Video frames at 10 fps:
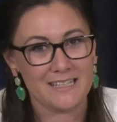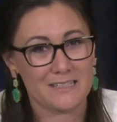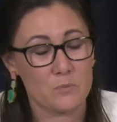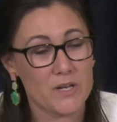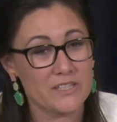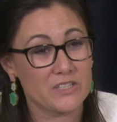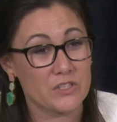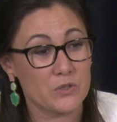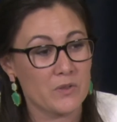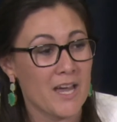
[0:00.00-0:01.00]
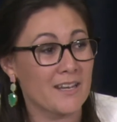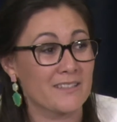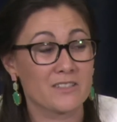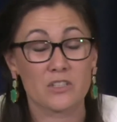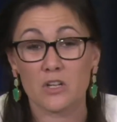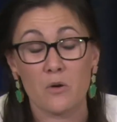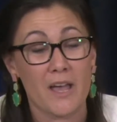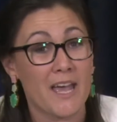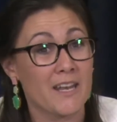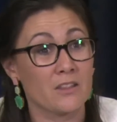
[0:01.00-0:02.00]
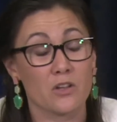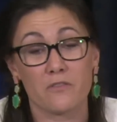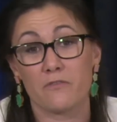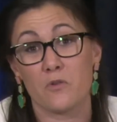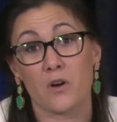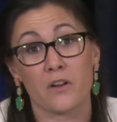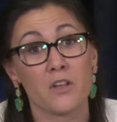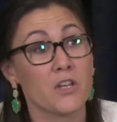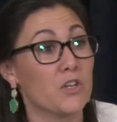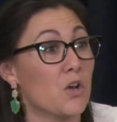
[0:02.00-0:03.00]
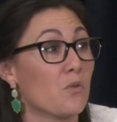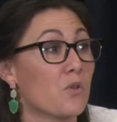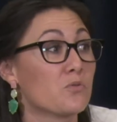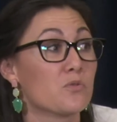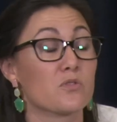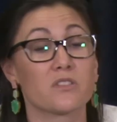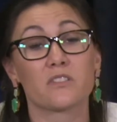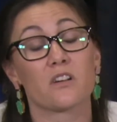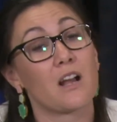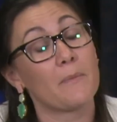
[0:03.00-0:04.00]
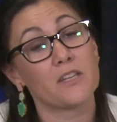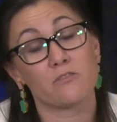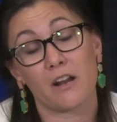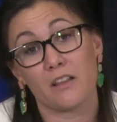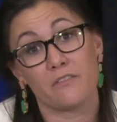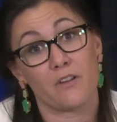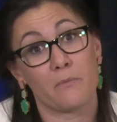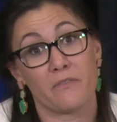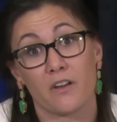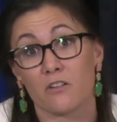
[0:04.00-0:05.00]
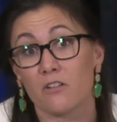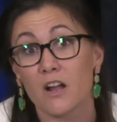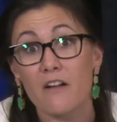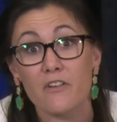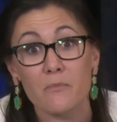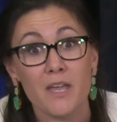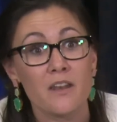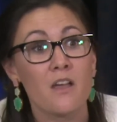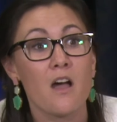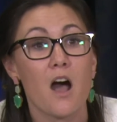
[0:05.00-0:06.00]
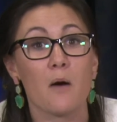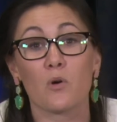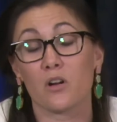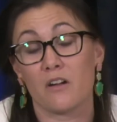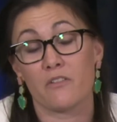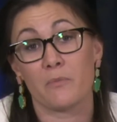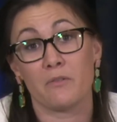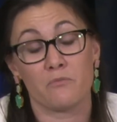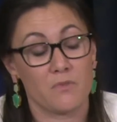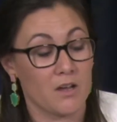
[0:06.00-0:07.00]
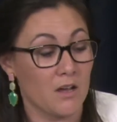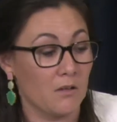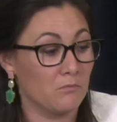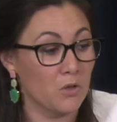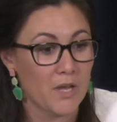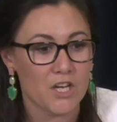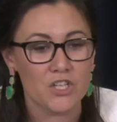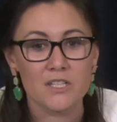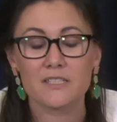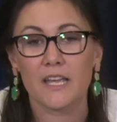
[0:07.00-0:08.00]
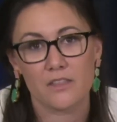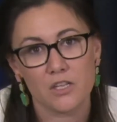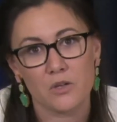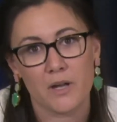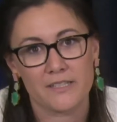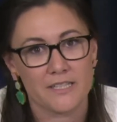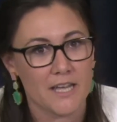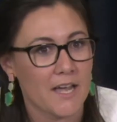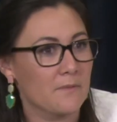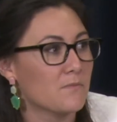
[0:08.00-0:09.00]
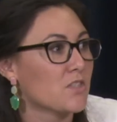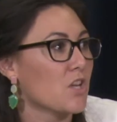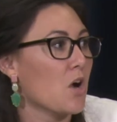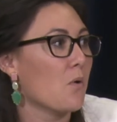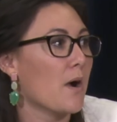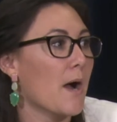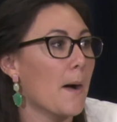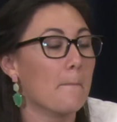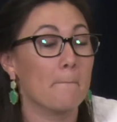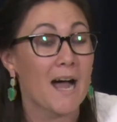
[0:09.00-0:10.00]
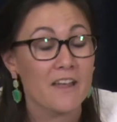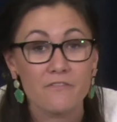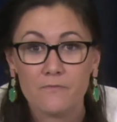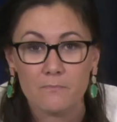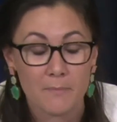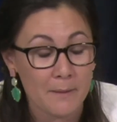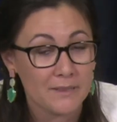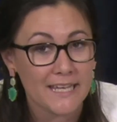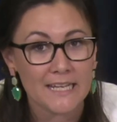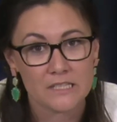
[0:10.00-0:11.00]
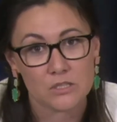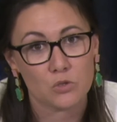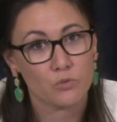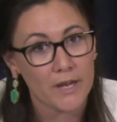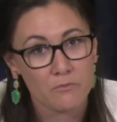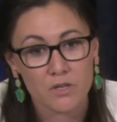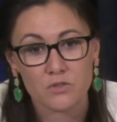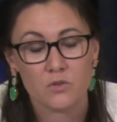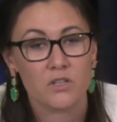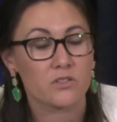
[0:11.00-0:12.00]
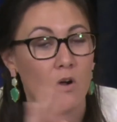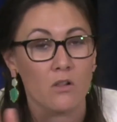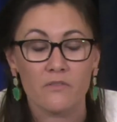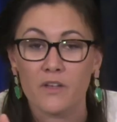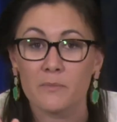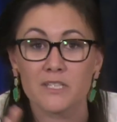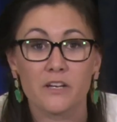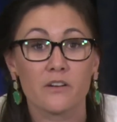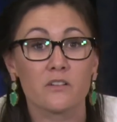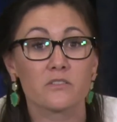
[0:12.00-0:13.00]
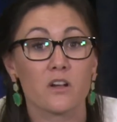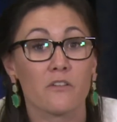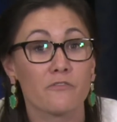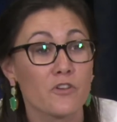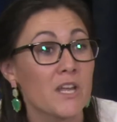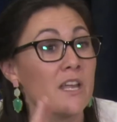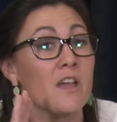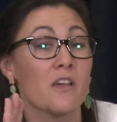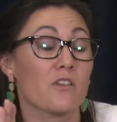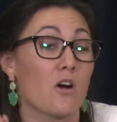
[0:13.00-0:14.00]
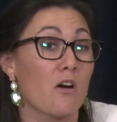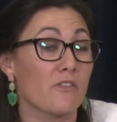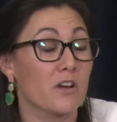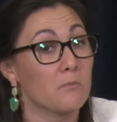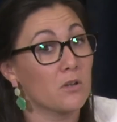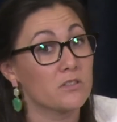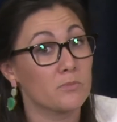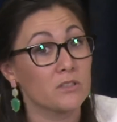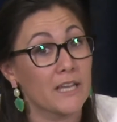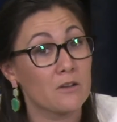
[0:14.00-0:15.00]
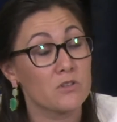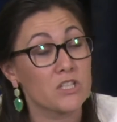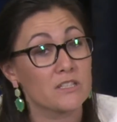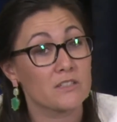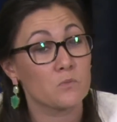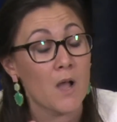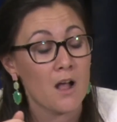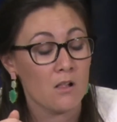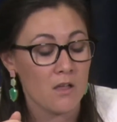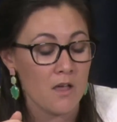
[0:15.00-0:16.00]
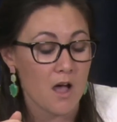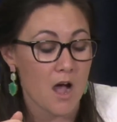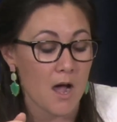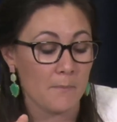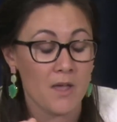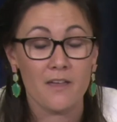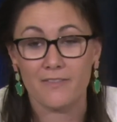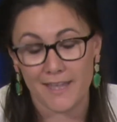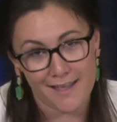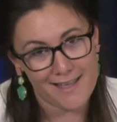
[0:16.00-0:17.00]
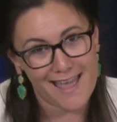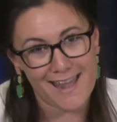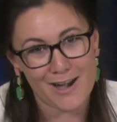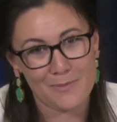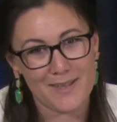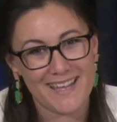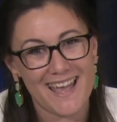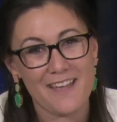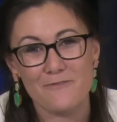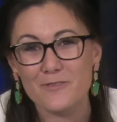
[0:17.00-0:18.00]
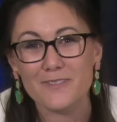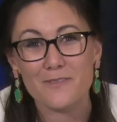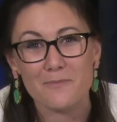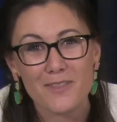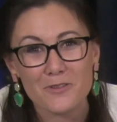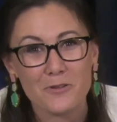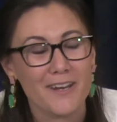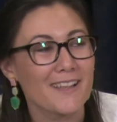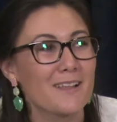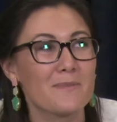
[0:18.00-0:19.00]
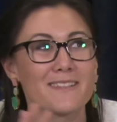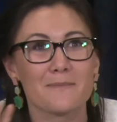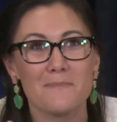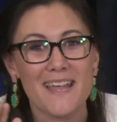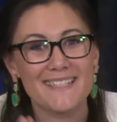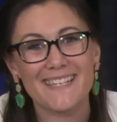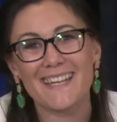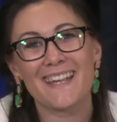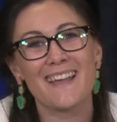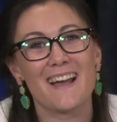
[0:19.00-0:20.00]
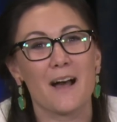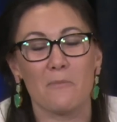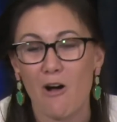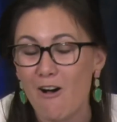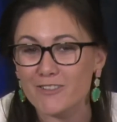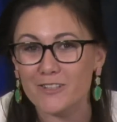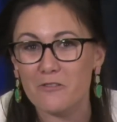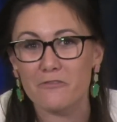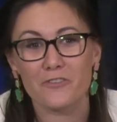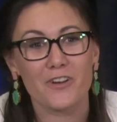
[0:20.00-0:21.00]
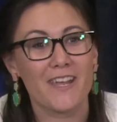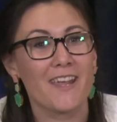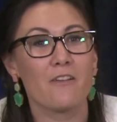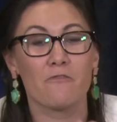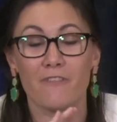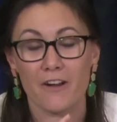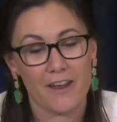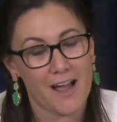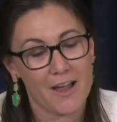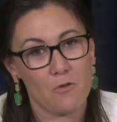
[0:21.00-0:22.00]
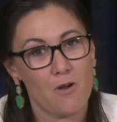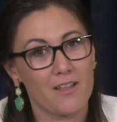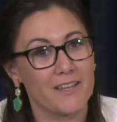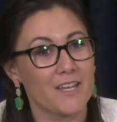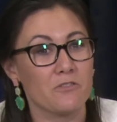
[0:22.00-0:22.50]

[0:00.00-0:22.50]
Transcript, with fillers: Some ways to do that is to go ahead and look for you know those resources that are coming directly from the federal government um, or government uh, locations like the USDA. So um, my my Plate is a great mm -hmm. resource. All of their materials are free. They're offered in multiple languages as well. Um, the NRPA Foods of the Month curriculum is amazing, um, also free, very high quality.